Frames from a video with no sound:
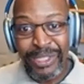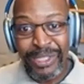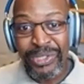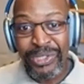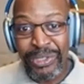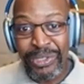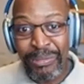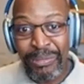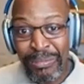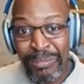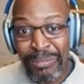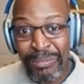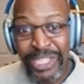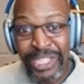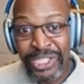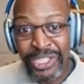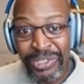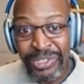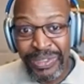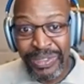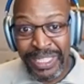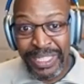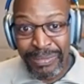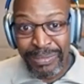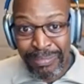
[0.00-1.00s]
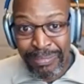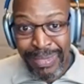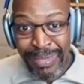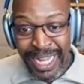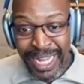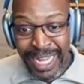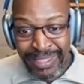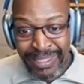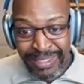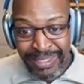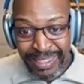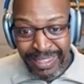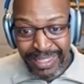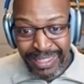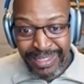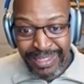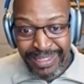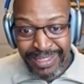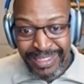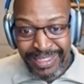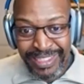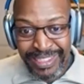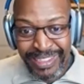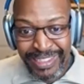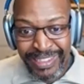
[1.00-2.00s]
Missional ministry is messy,
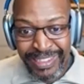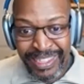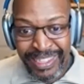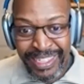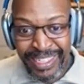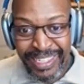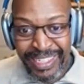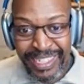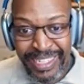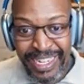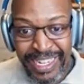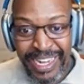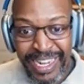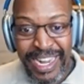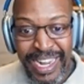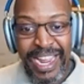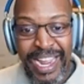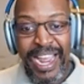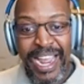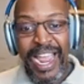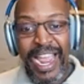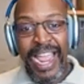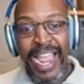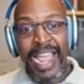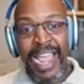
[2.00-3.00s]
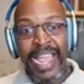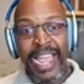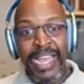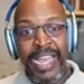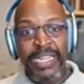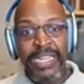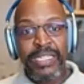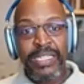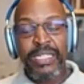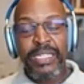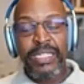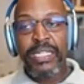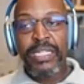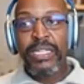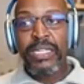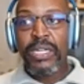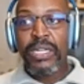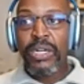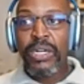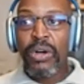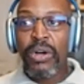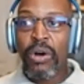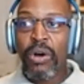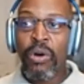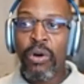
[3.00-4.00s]
right? And
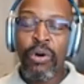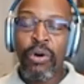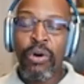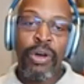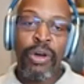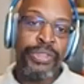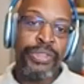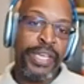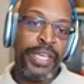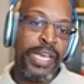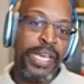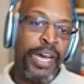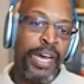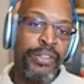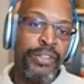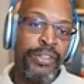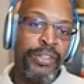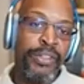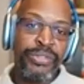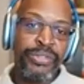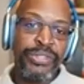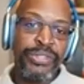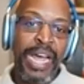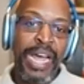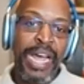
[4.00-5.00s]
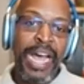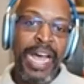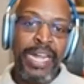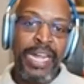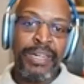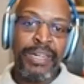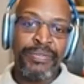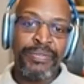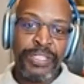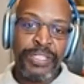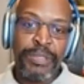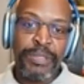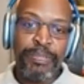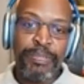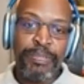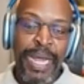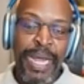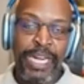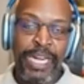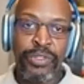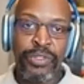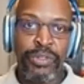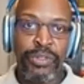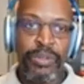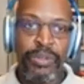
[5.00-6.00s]
on the other side of the
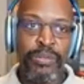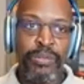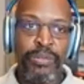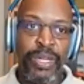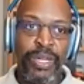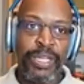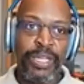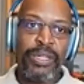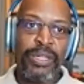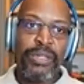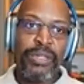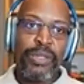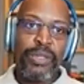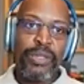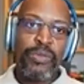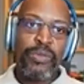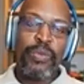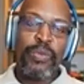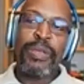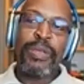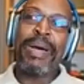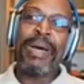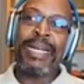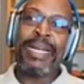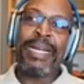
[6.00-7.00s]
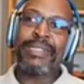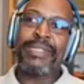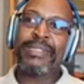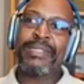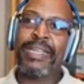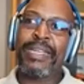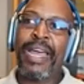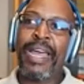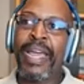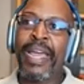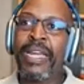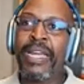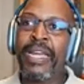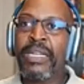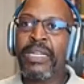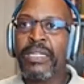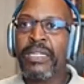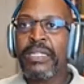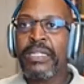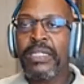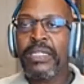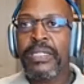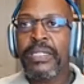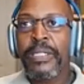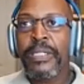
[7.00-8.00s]
spectrum, when we might say
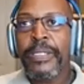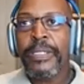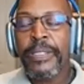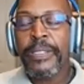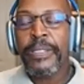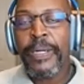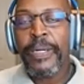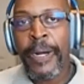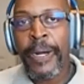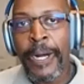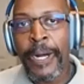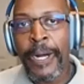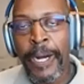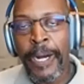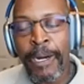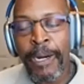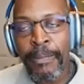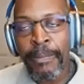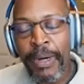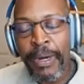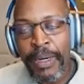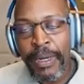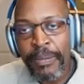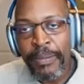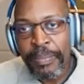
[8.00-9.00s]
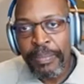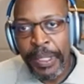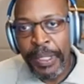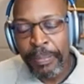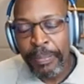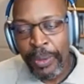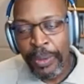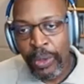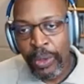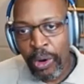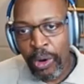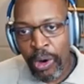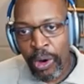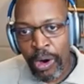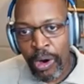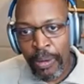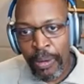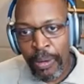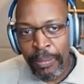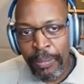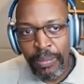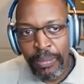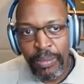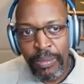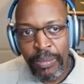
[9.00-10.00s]
um, people
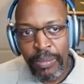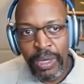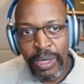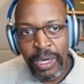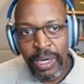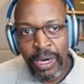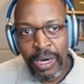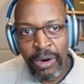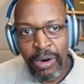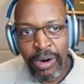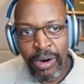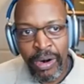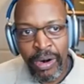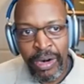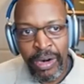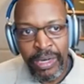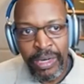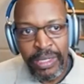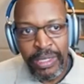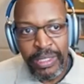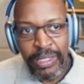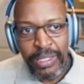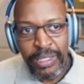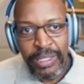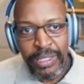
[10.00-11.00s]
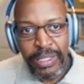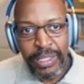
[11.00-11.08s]
are are